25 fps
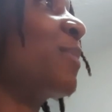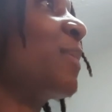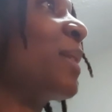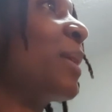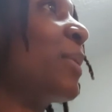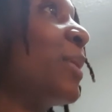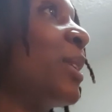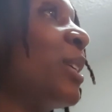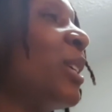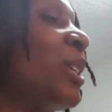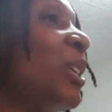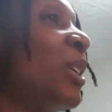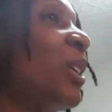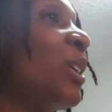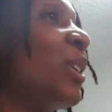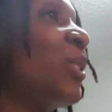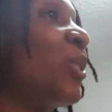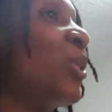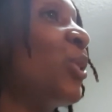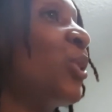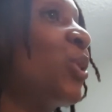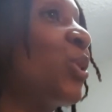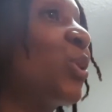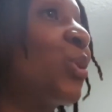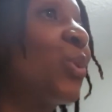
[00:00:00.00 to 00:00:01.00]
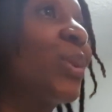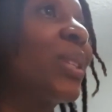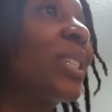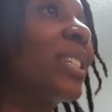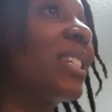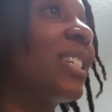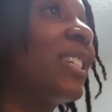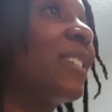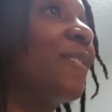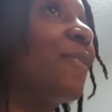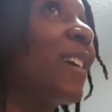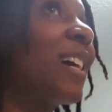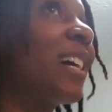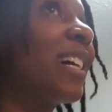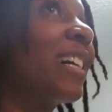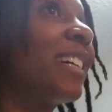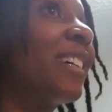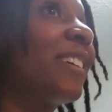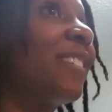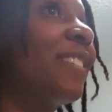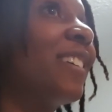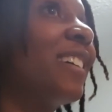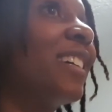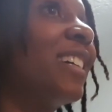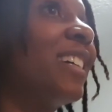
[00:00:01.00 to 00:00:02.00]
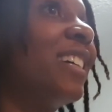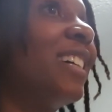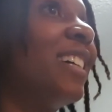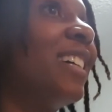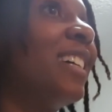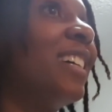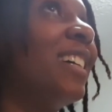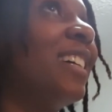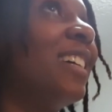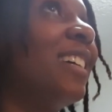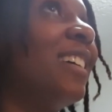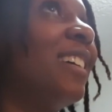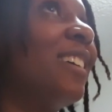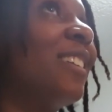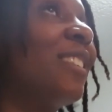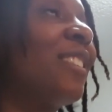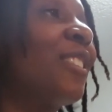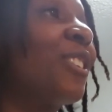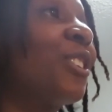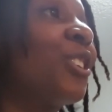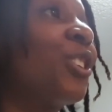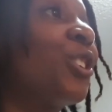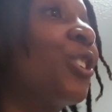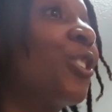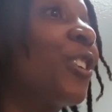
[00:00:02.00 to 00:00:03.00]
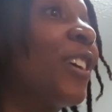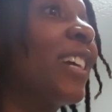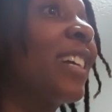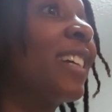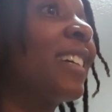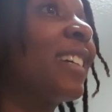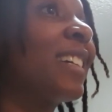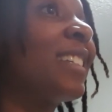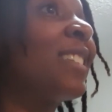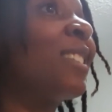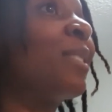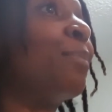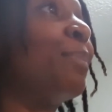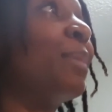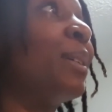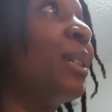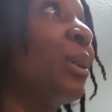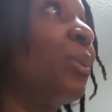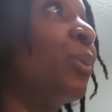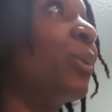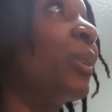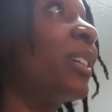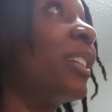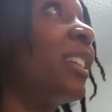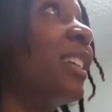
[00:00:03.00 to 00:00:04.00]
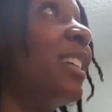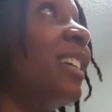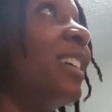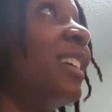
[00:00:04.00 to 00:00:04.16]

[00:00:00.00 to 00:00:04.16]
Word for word: maybe 25 the Keurig is a big one